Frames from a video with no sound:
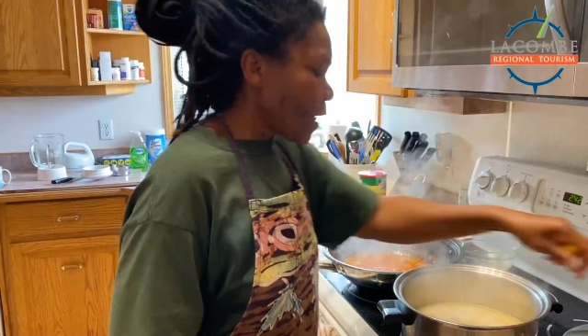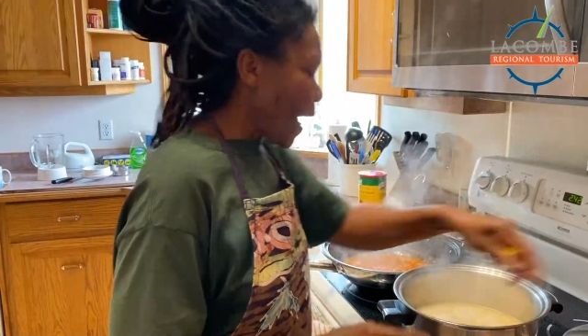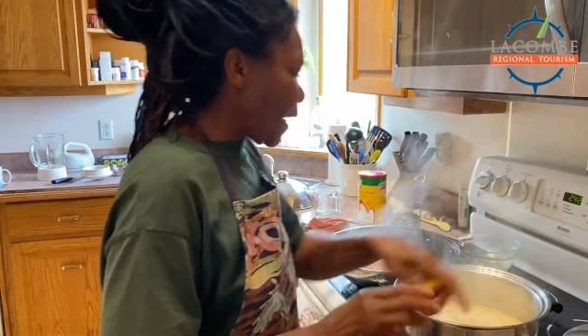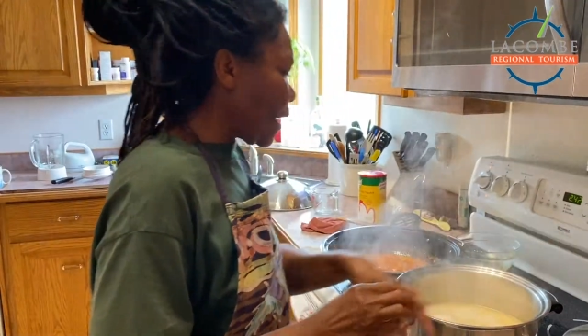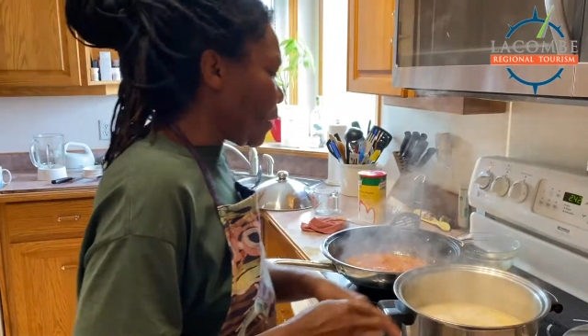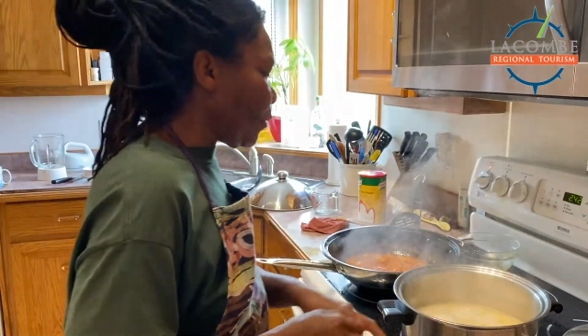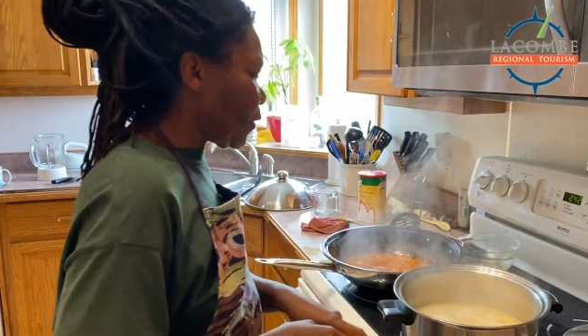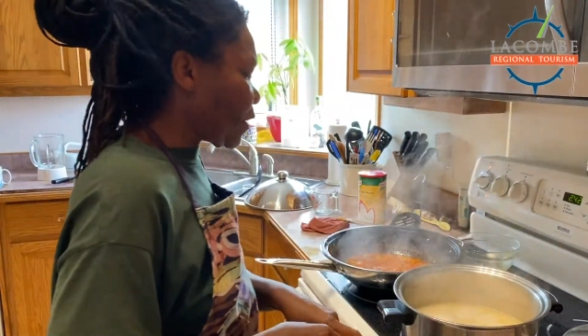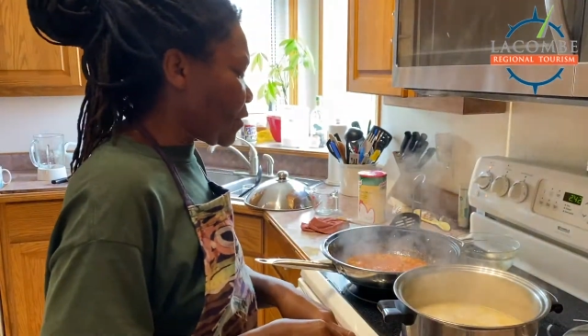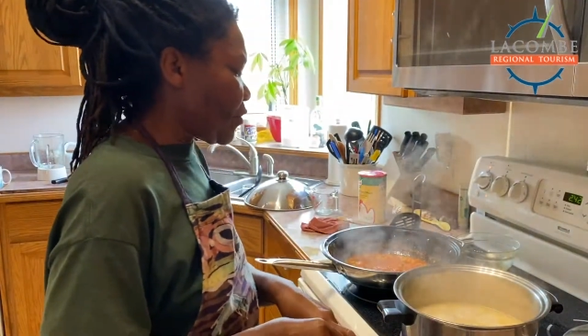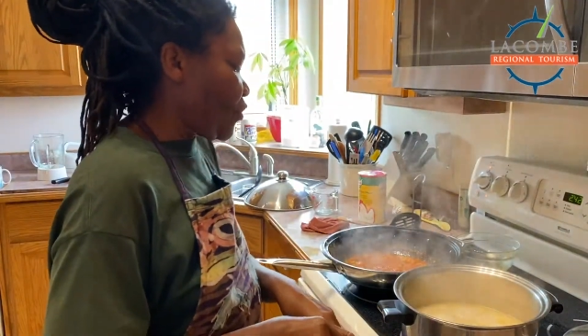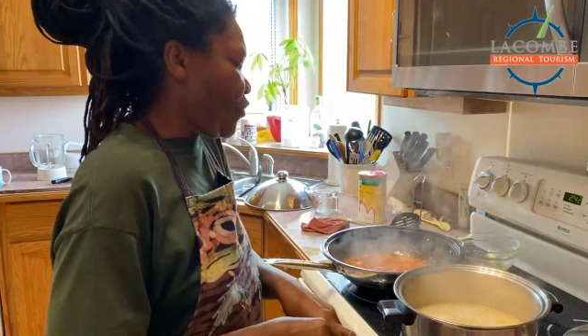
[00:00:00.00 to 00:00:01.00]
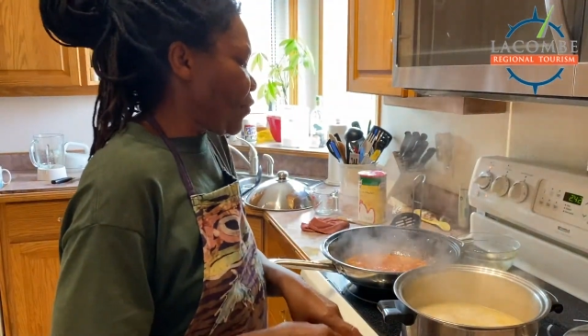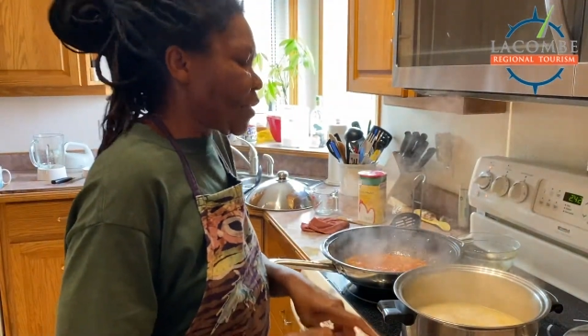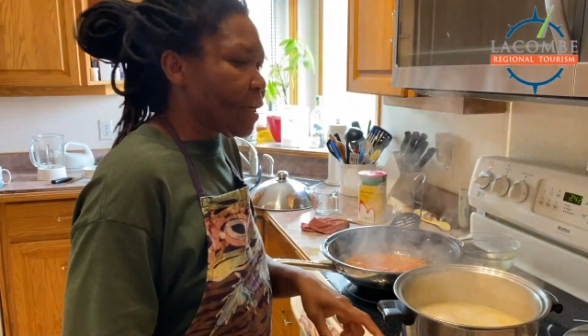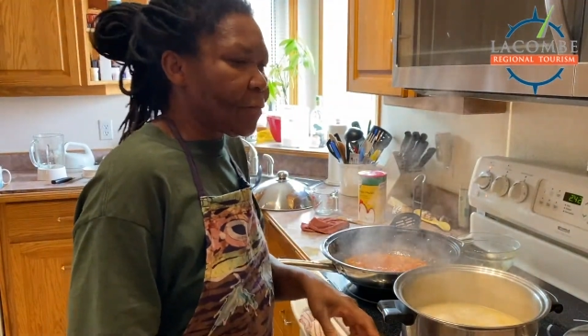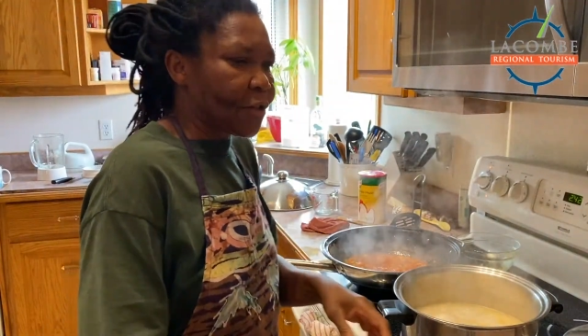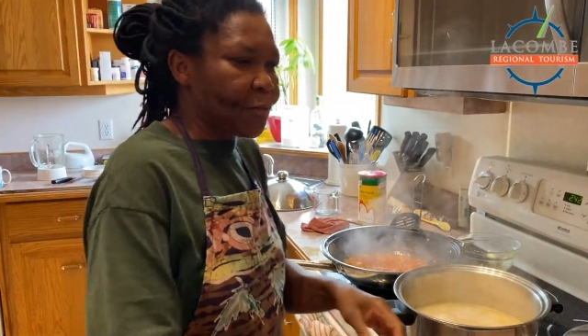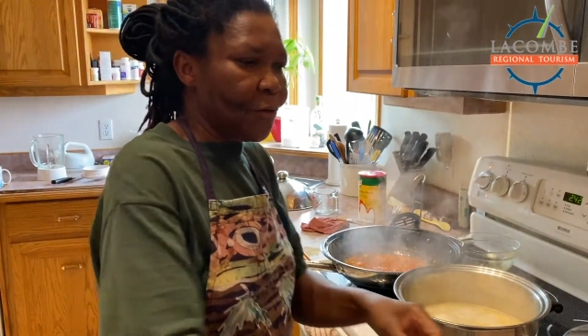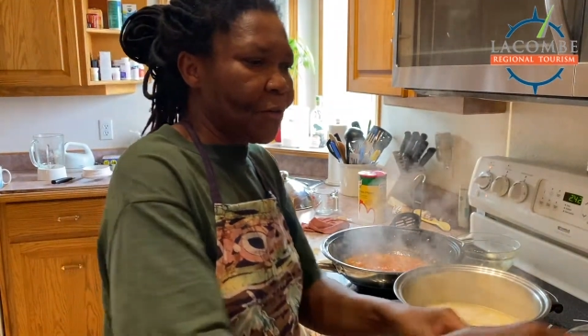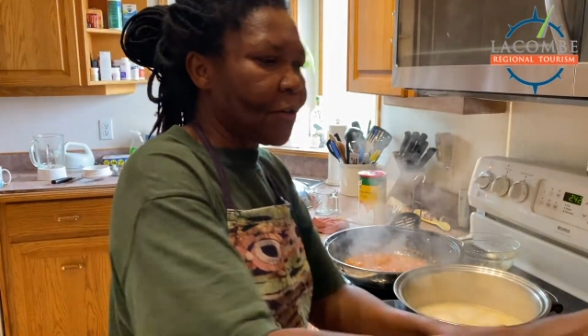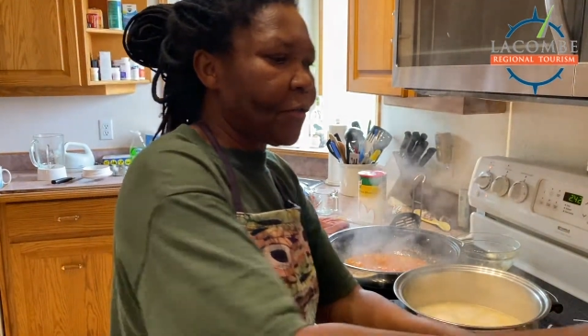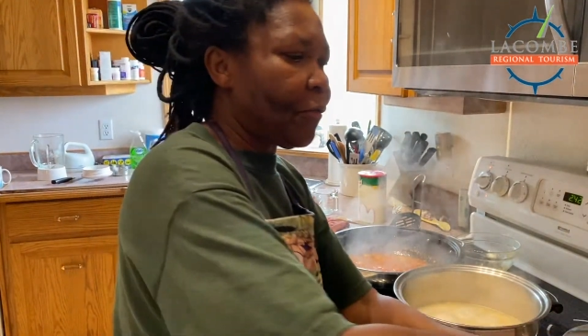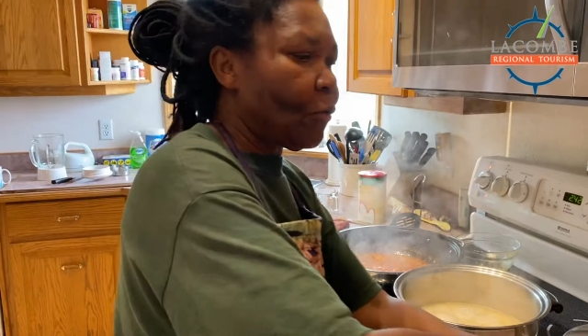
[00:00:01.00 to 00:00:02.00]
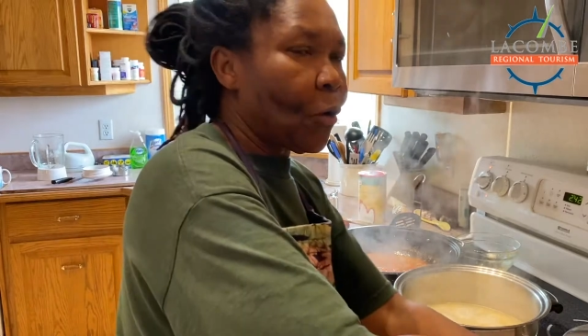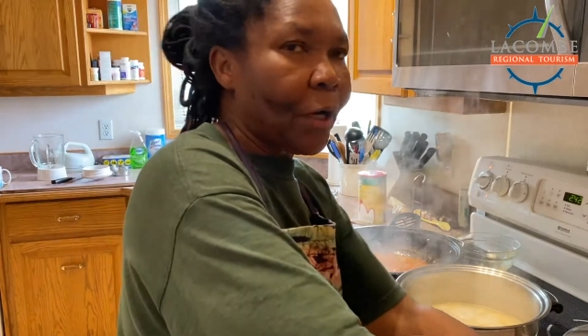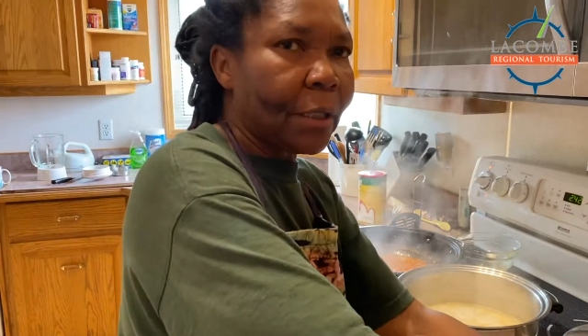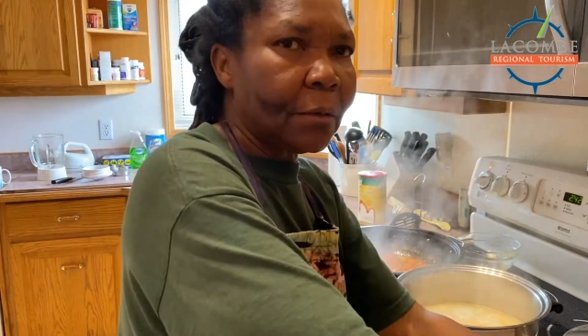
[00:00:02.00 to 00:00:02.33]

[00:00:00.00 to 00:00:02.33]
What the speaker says: added about 2 tablespoons of oil.